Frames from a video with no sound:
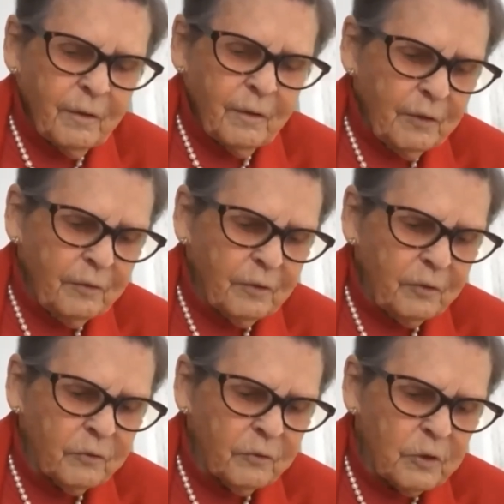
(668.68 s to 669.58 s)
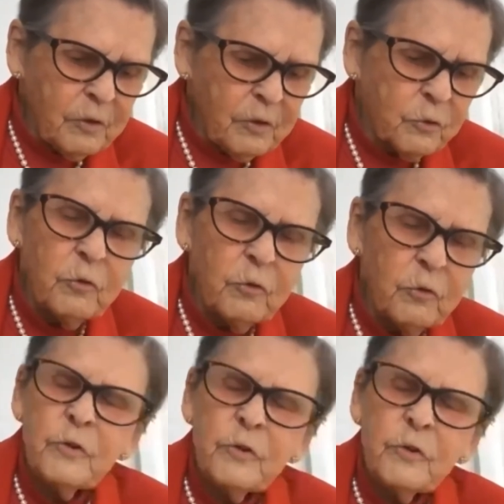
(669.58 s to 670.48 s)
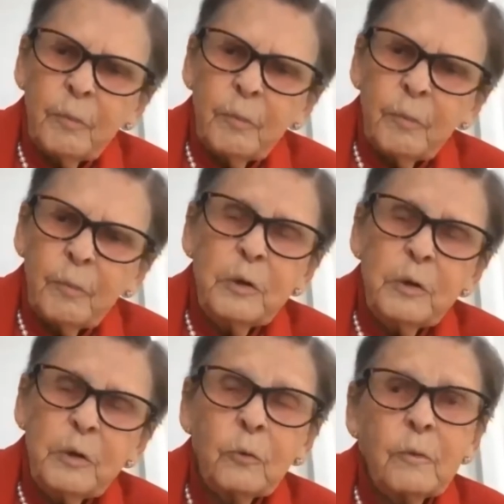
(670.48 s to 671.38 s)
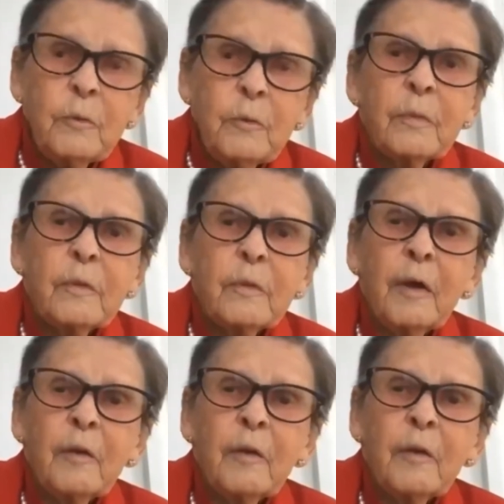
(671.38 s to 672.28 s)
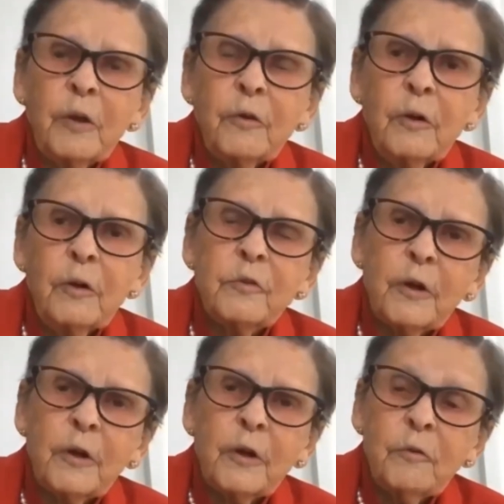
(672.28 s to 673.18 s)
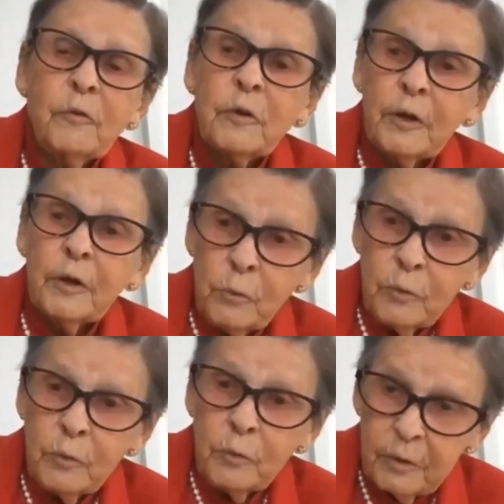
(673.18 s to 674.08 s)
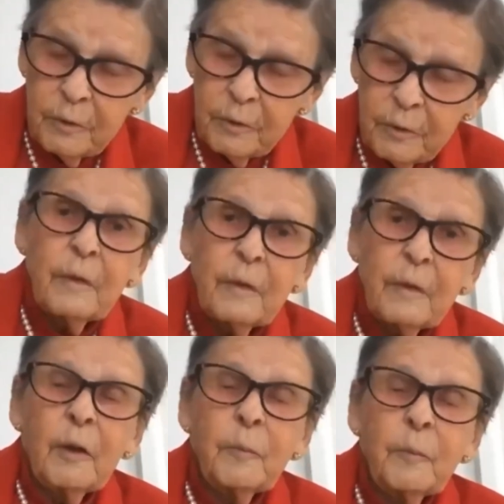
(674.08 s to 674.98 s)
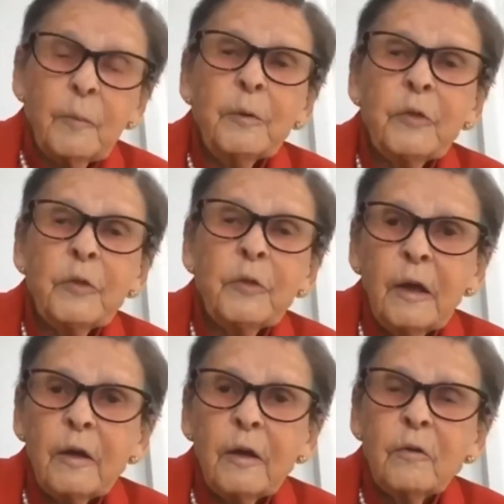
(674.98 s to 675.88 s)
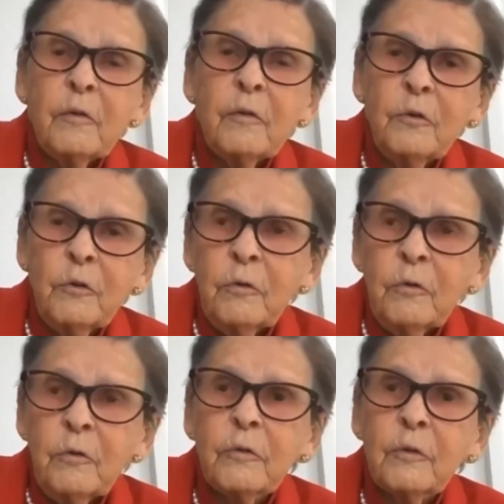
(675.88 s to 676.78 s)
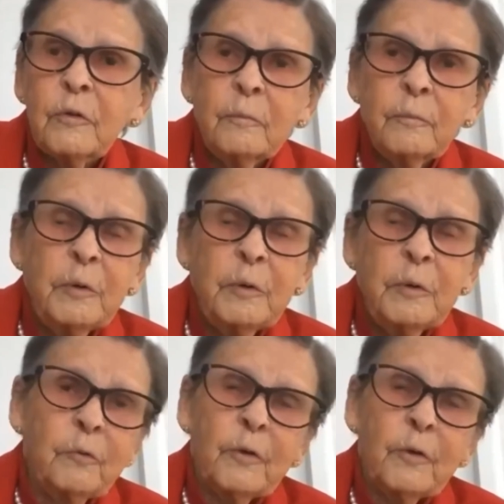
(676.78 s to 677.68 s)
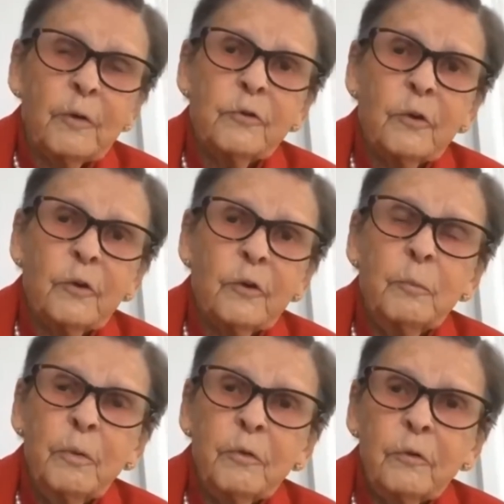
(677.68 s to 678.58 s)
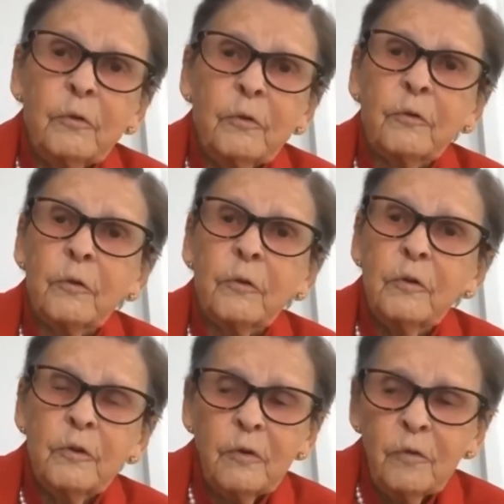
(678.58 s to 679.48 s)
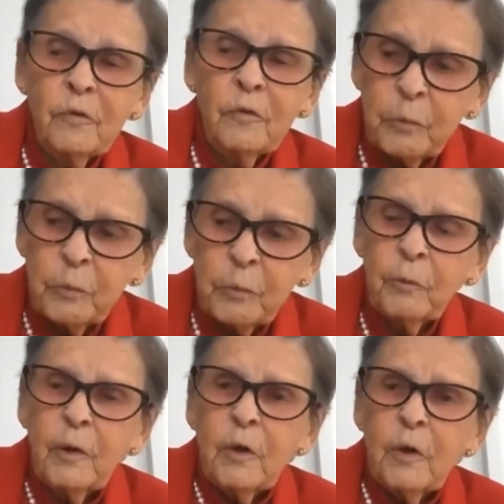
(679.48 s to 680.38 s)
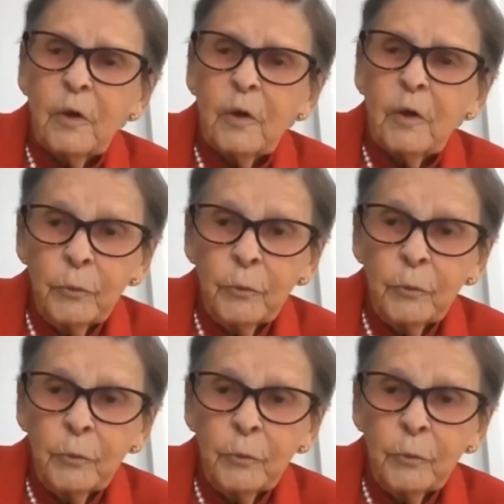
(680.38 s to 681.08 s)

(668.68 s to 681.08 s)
these stories are people at the center like Jared, like you and me, and people at the edge, students, the people who've lost their jobs through businesses, the indigenous people, the poor,